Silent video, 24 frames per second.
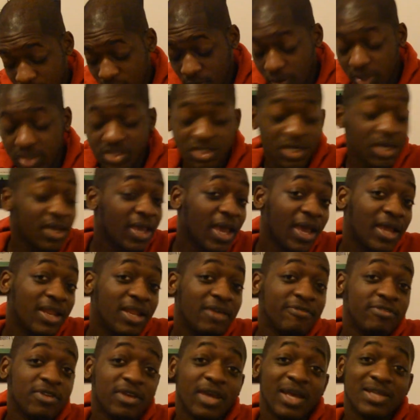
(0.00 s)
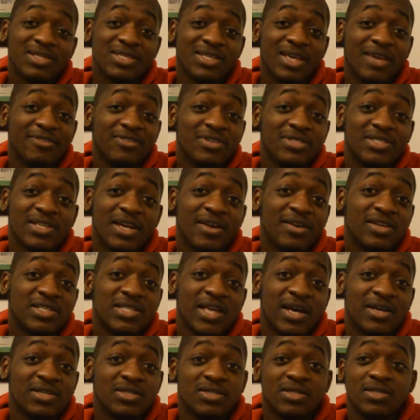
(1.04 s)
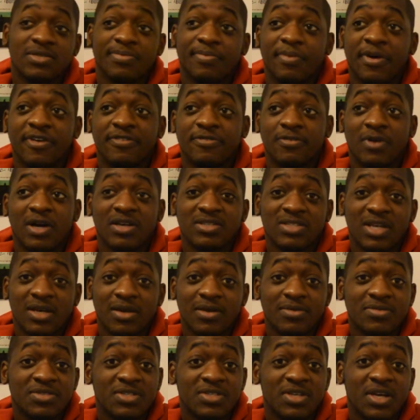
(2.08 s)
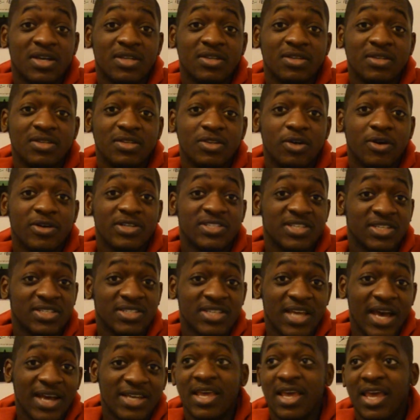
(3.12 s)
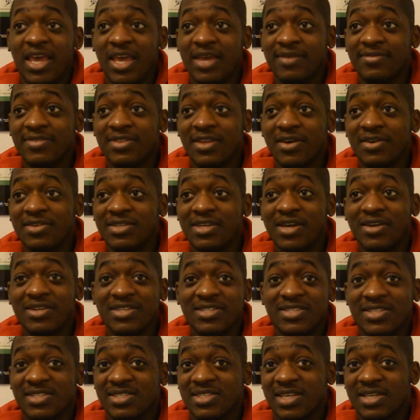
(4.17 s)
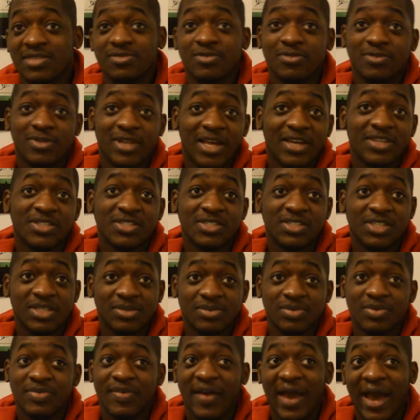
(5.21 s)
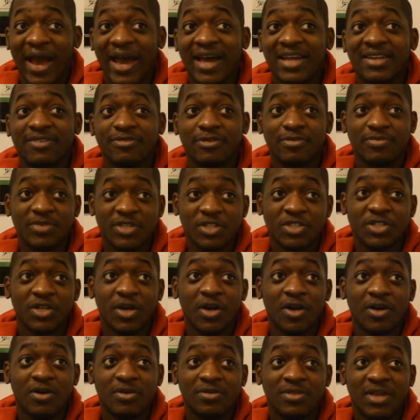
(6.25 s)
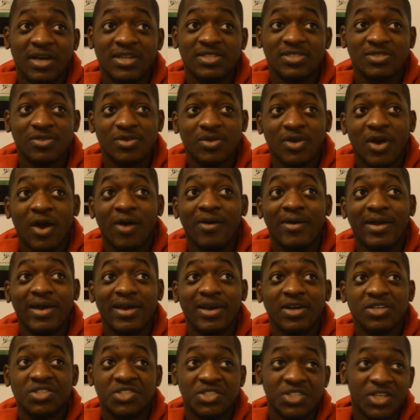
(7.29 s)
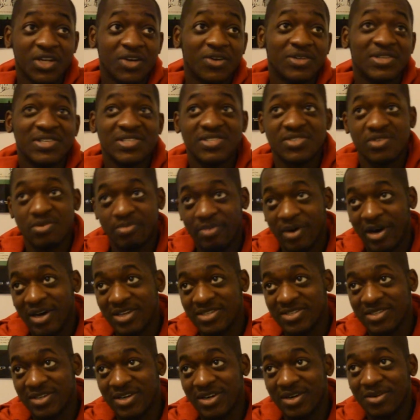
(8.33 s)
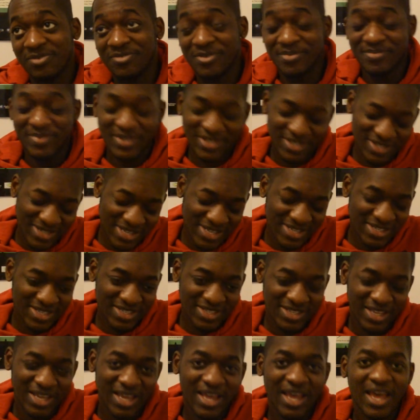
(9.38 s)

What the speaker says: Which, again, if you get together in Terrace House, as far as I'm concerned, you're a success. Even though the only successful relationships we've had from the show that are still going are Shion and Tsubasa from this season.